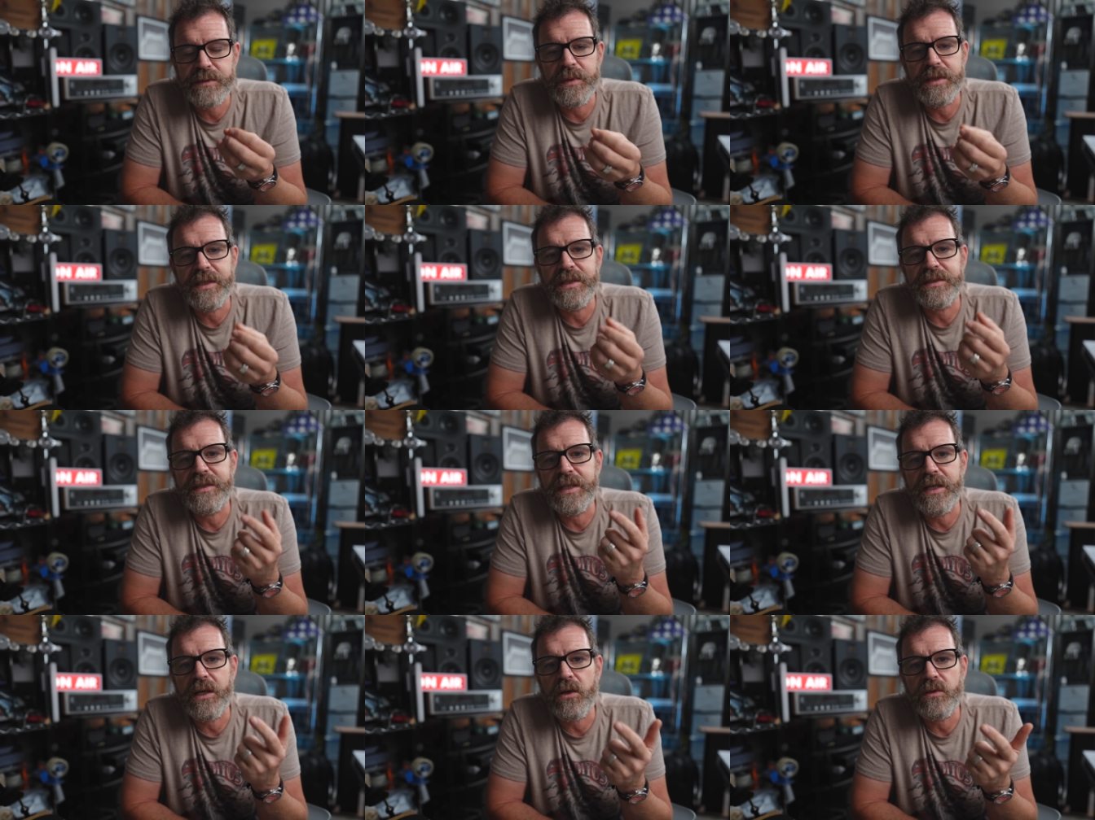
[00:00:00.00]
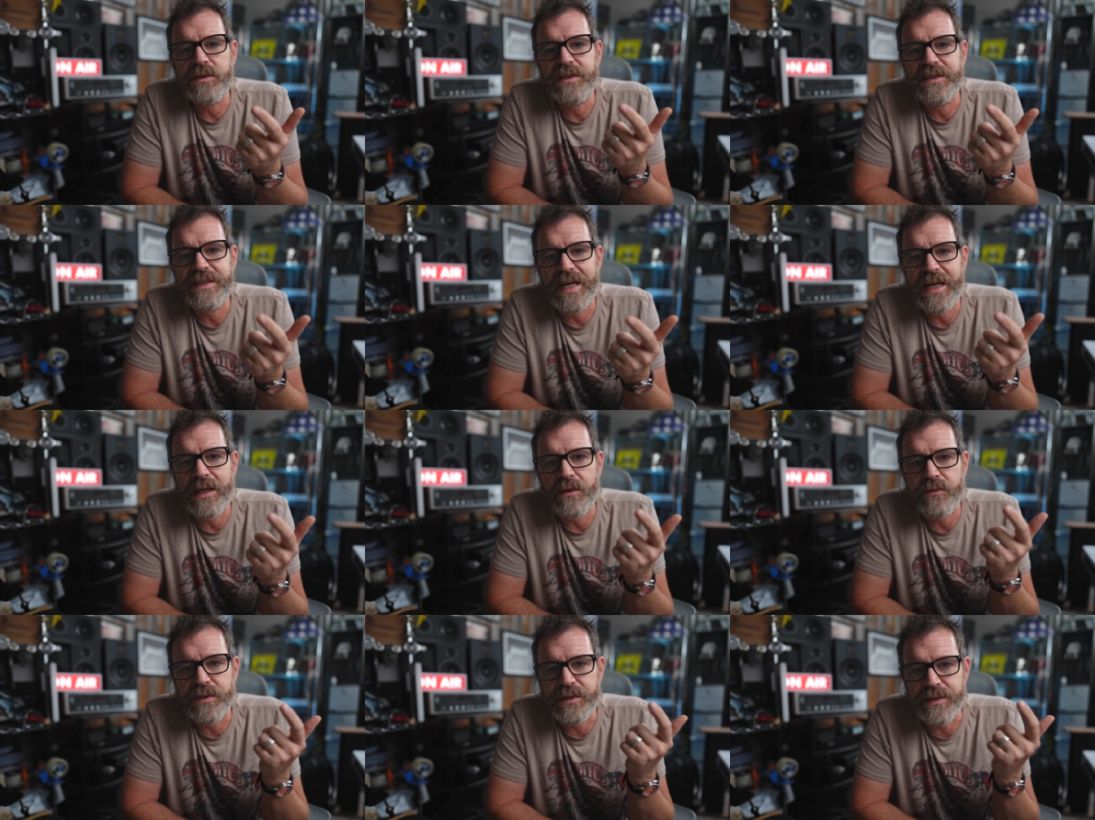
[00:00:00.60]
because they all
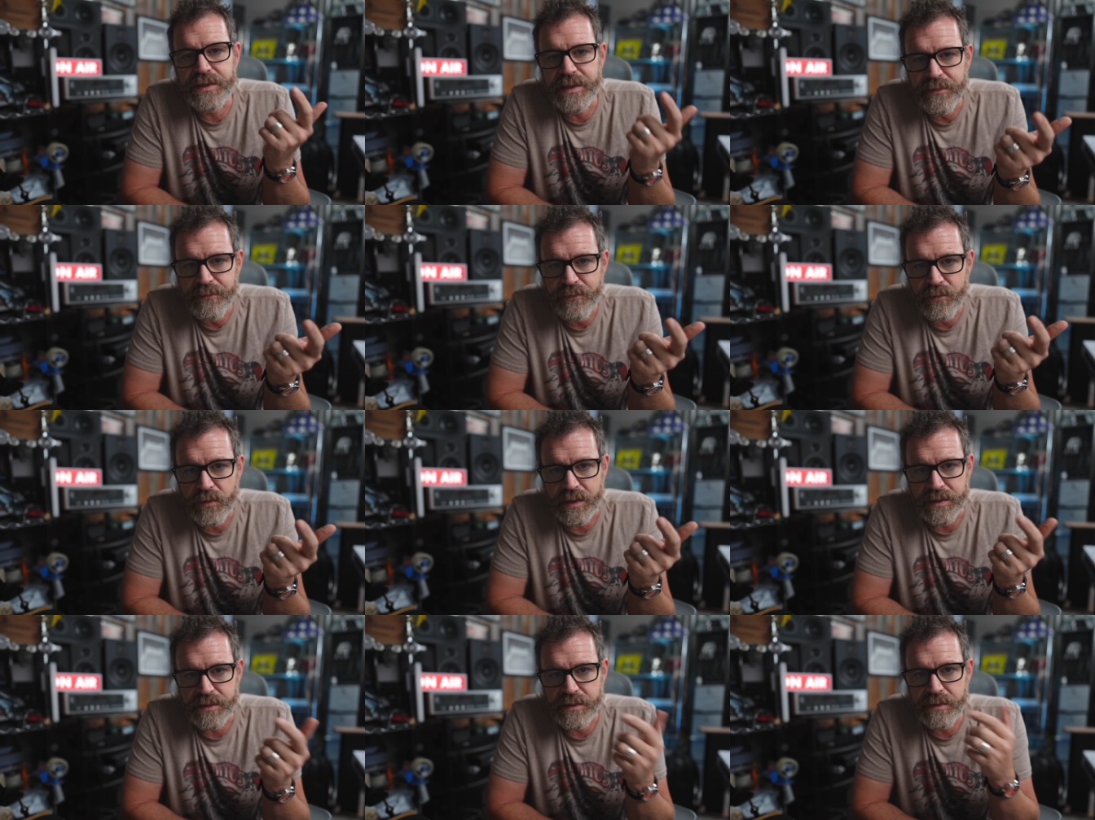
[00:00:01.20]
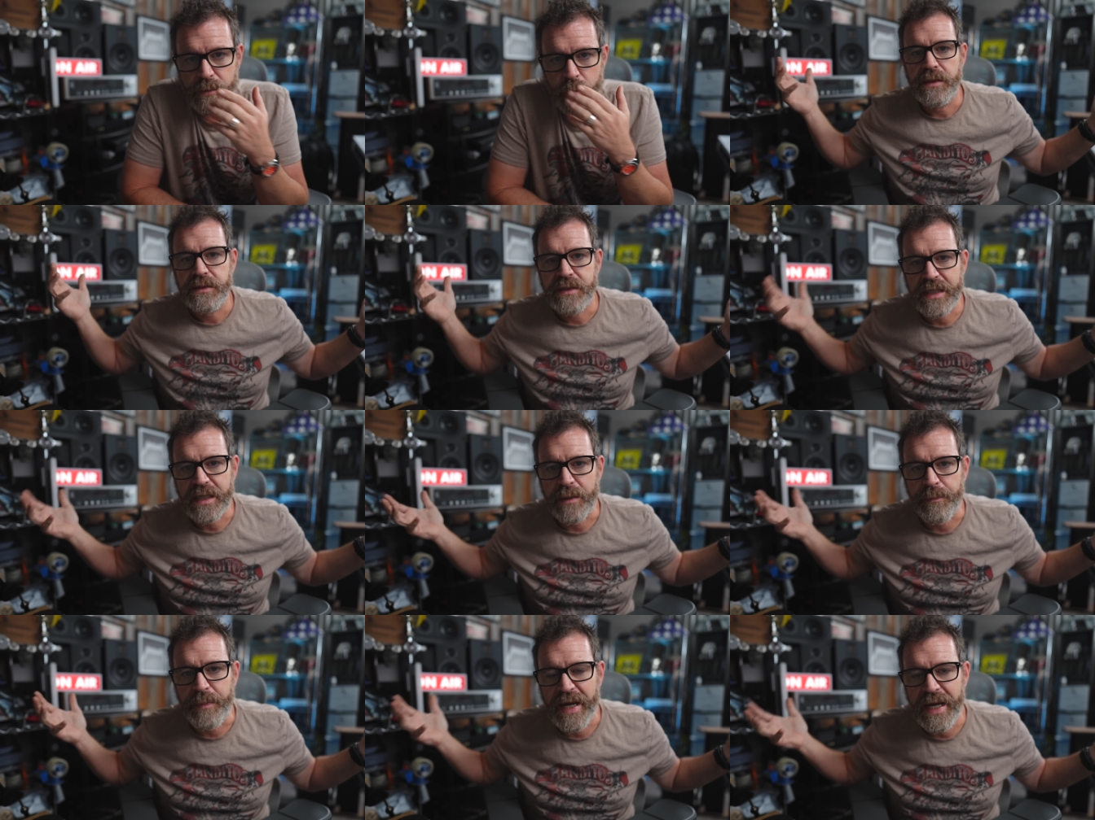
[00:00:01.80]
sound different. It's
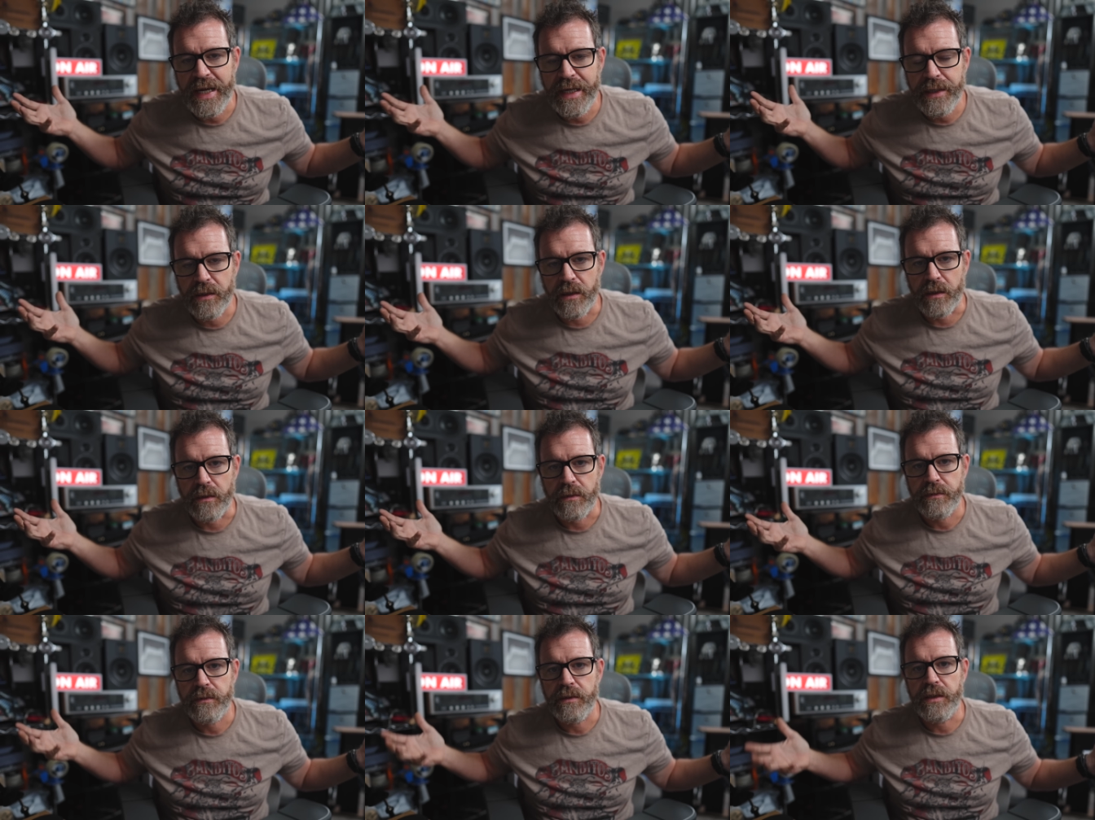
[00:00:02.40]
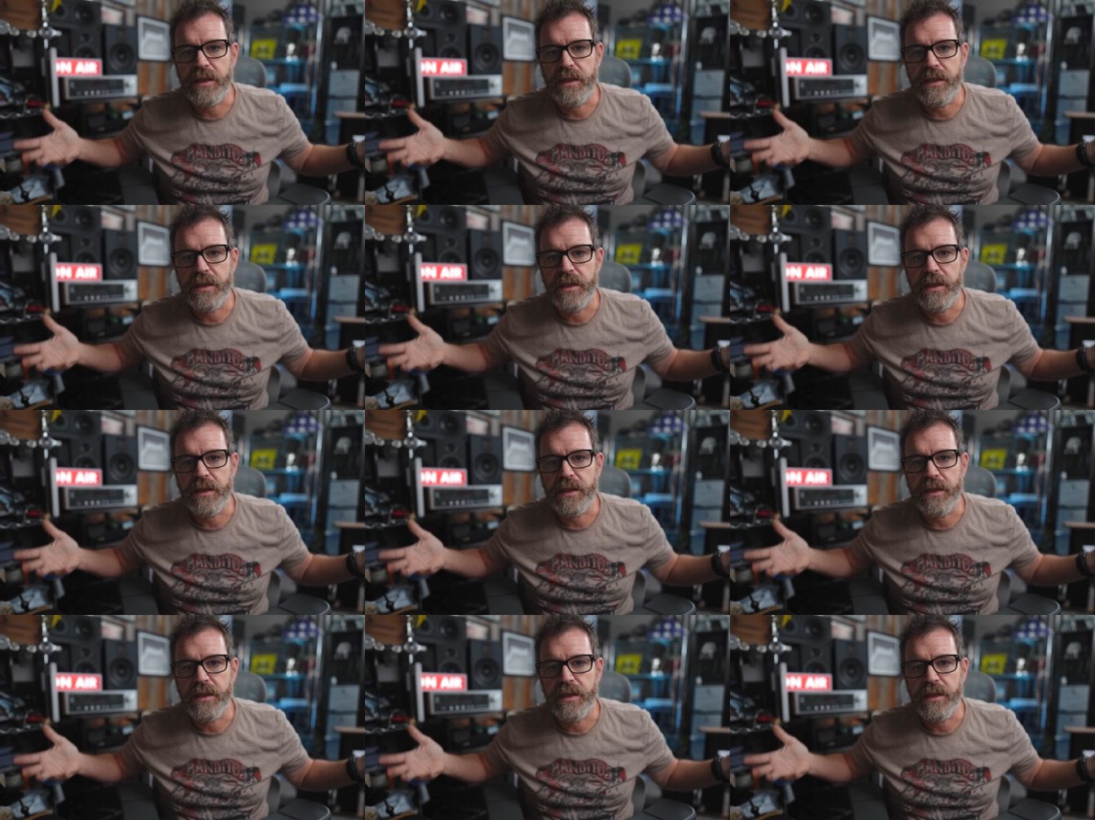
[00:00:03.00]
like a painter.